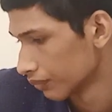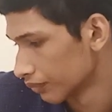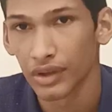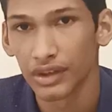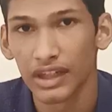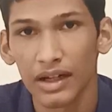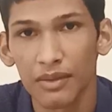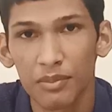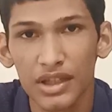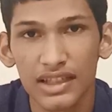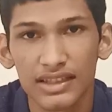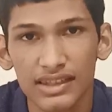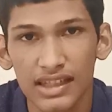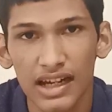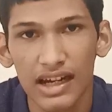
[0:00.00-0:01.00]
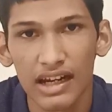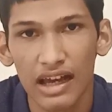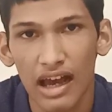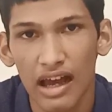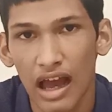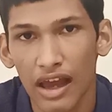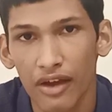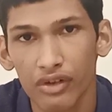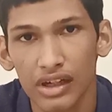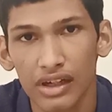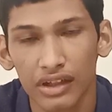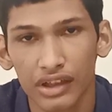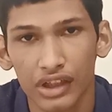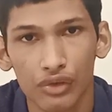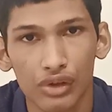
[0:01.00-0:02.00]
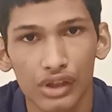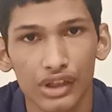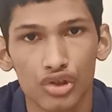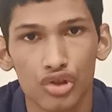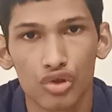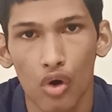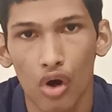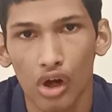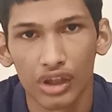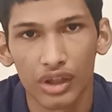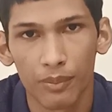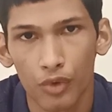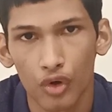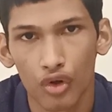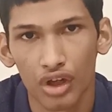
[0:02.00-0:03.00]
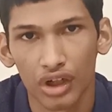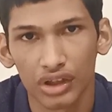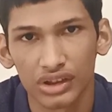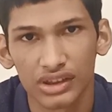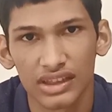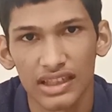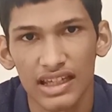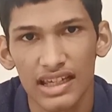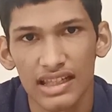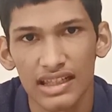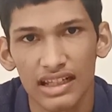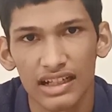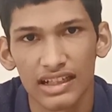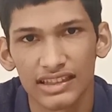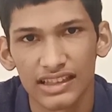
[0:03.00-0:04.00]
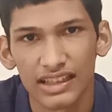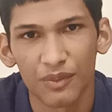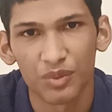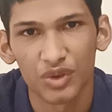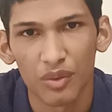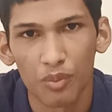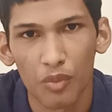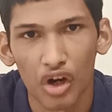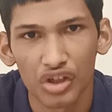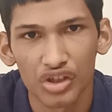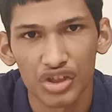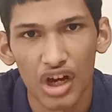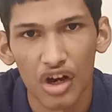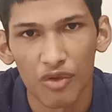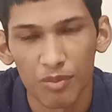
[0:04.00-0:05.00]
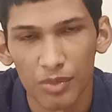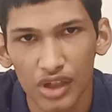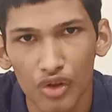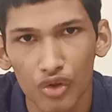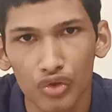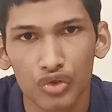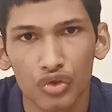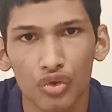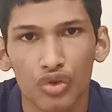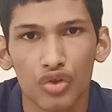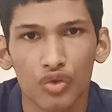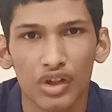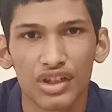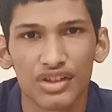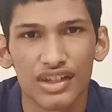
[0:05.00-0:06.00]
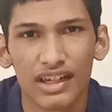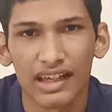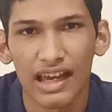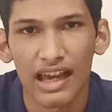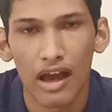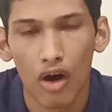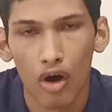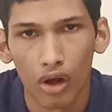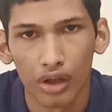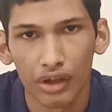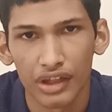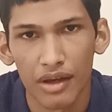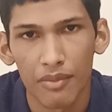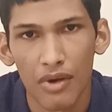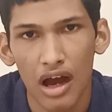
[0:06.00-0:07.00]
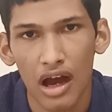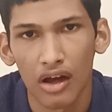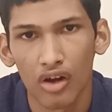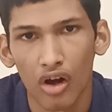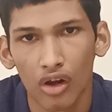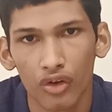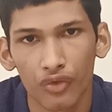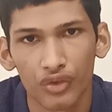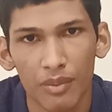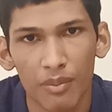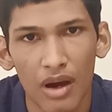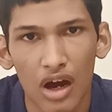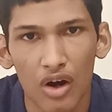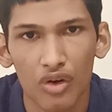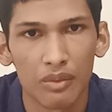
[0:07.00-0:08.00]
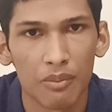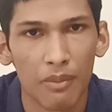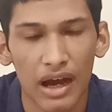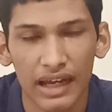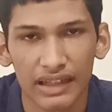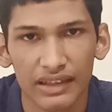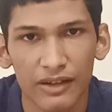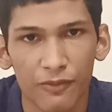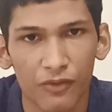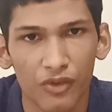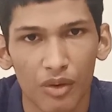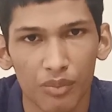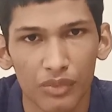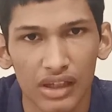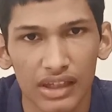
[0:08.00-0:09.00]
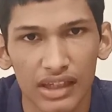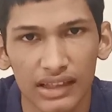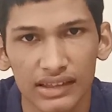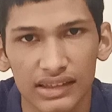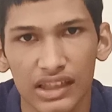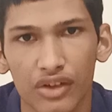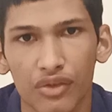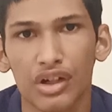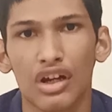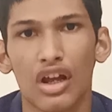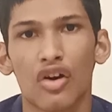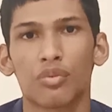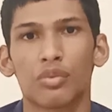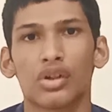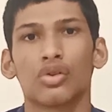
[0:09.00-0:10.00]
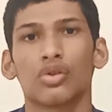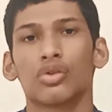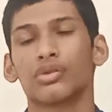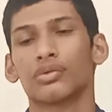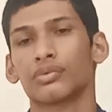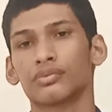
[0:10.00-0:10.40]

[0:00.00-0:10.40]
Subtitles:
With that being said, I will give links to all the products in the description box down below, so you can check all of them out, buy them from the links given down below.